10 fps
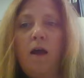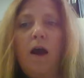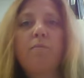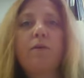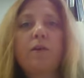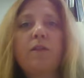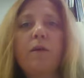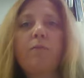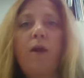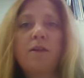I'm building
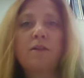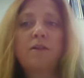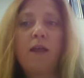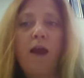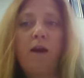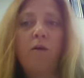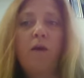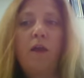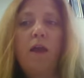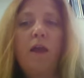that practice now
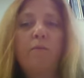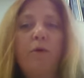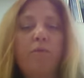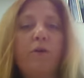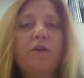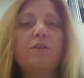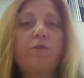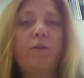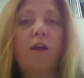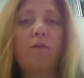in preparation
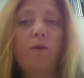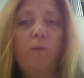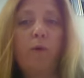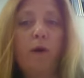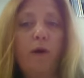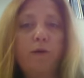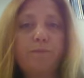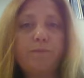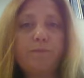for that group work.